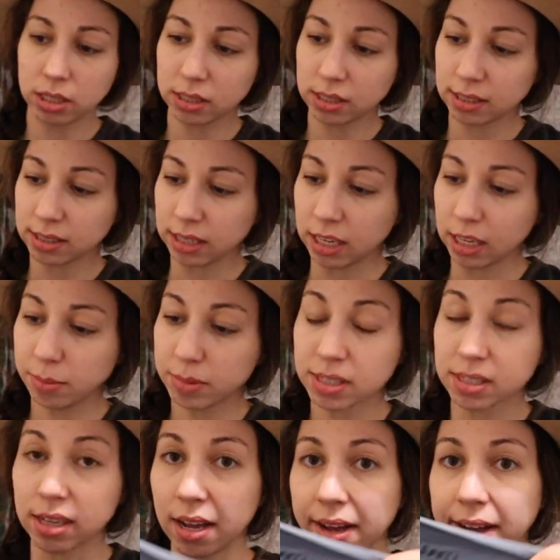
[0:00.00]
same
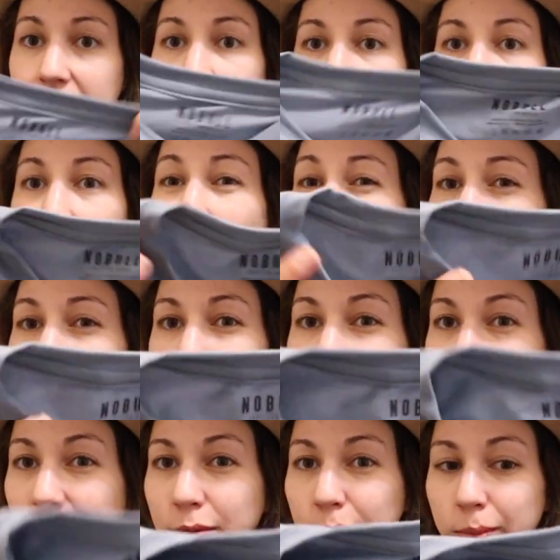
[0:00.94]
size,
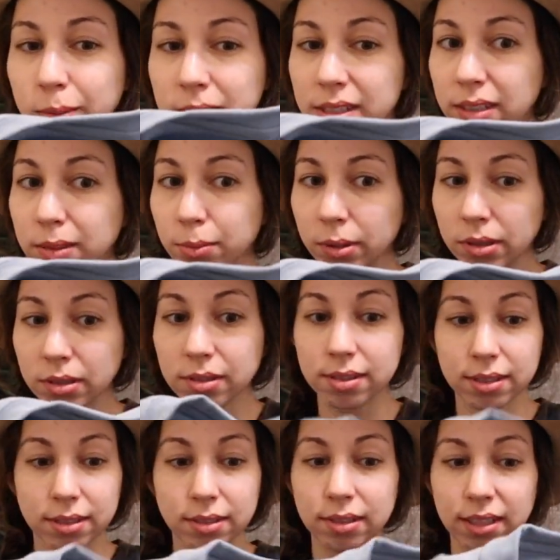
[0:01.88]
probably came from the same
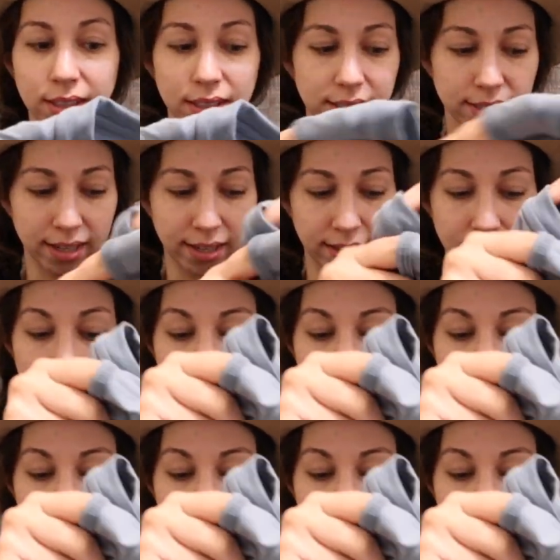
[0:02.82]
person. They decided